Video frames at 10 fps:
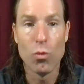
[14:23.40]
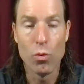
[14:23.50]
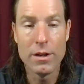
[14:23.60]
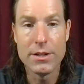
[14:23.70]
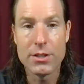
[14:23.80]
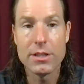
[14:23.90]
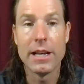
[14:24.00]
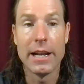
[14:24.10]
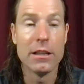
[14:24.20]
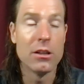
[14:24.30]
was
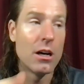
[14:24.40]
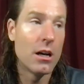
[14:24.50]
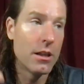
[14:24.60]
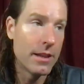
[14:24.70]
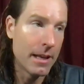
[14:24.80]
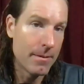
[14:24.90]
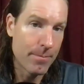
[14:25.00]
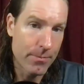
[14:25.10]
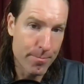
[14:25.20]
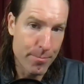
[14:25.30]
that a law that
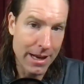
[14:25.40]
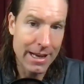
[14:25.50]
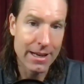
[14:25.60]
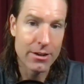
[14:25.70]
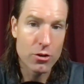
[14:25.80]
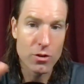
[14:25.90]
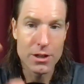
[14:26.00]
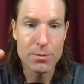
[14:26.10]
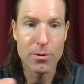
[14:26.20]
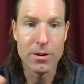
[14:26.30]
banned
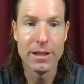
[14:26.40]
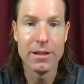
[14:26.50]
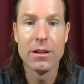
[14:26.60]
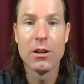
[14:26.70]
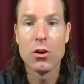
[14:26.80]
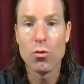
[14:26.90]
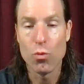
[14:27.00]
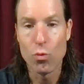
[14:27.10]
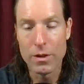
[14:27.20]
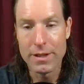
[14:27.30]
cross-burning
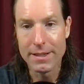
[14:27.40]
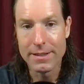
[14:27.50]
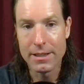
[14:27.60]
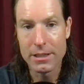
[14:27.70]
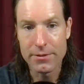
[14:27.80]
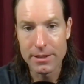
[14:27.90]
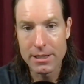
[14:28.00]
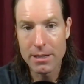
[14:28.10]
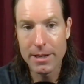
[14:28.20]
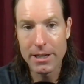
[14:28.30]
with the intent of
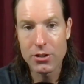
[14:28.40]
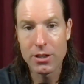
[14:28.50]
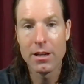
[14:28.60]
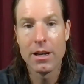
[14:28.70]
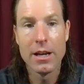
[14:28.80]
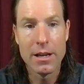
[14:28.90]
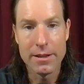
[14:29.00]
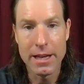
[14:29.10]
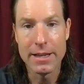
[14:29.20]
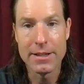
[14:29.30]
intimidation,
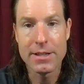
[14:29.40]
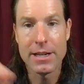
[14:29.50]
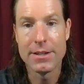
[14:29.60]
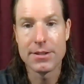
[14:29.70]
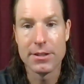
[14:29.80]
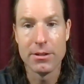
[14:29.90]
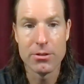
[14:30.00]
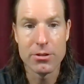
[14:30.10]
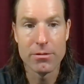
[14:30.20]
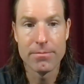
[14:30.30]
that is
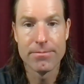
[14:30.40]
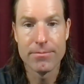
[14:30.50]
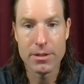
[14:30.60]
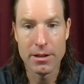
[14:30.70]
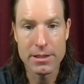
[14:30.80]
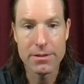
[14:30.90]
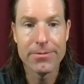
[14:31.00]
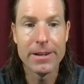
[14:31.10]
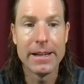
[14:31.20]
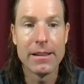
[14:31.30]
constitutional. So it's a
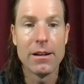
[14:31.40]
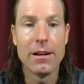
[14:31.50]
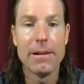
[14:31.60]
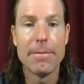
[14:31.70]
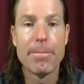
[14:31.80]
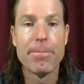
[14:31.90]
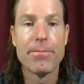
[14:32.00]
fine law.